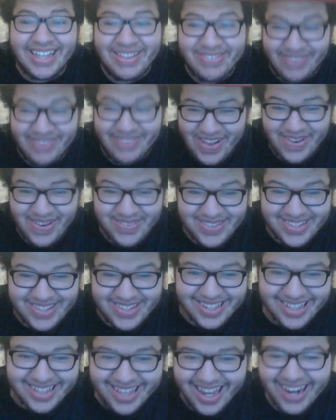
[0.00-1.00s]
Venom
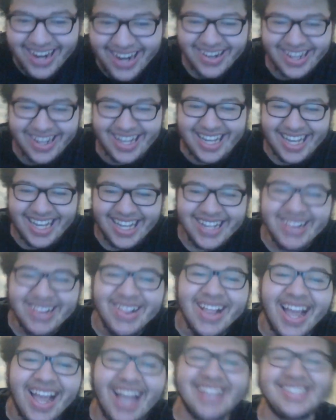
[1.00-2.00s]
still there?
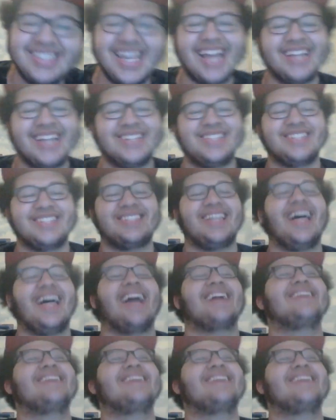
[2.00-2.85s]
And Daniel's just like,